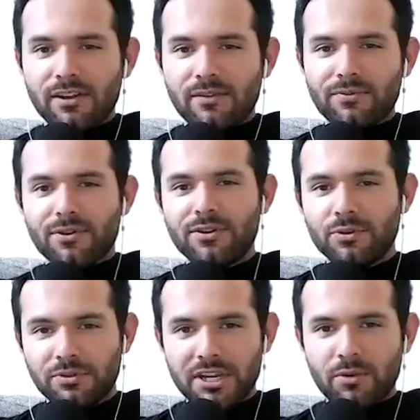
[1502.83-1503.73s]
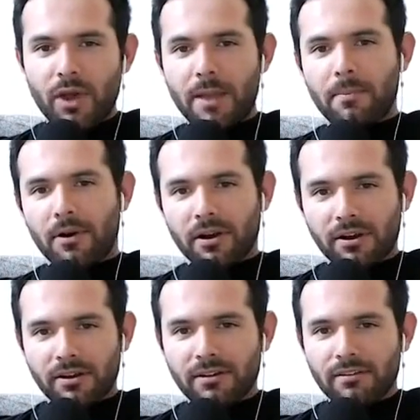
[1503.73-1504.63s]
for a new D-Way part.
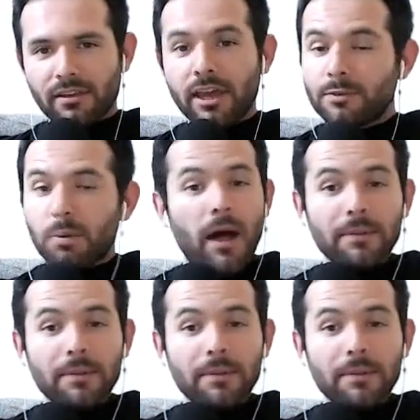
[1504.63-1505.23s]
It's probably